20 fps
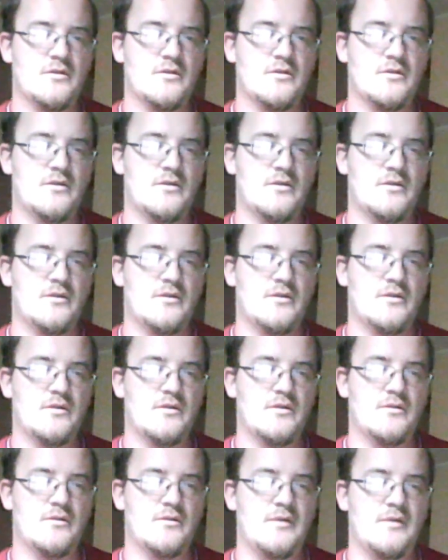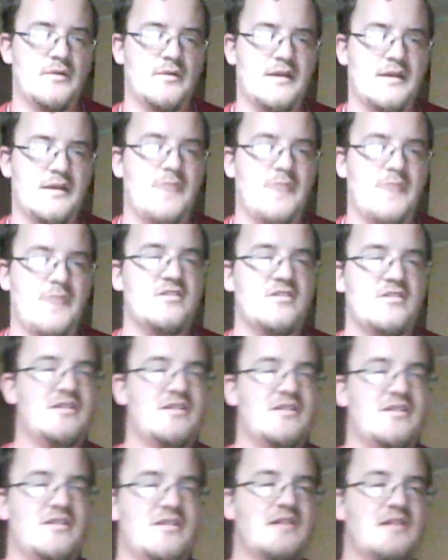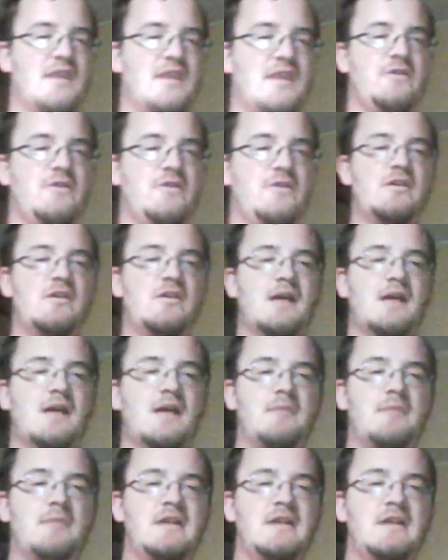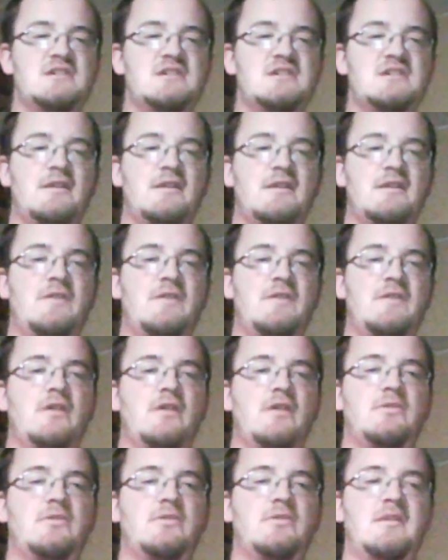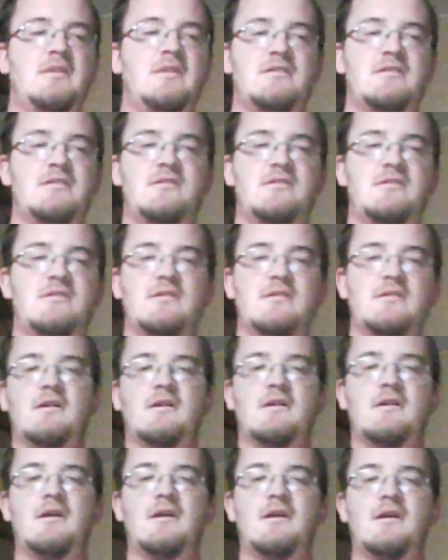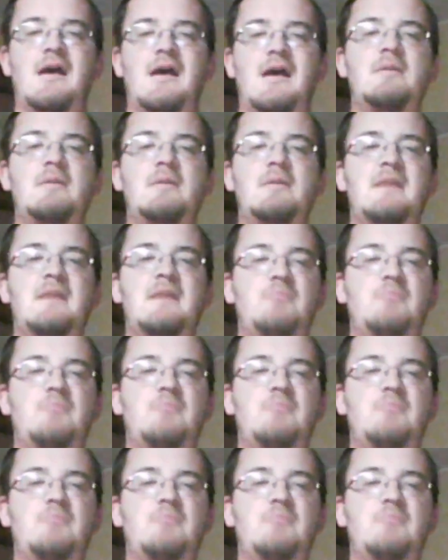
Emma may have meant well at first with the ribbon campaign, but her intentions for it were less than pure.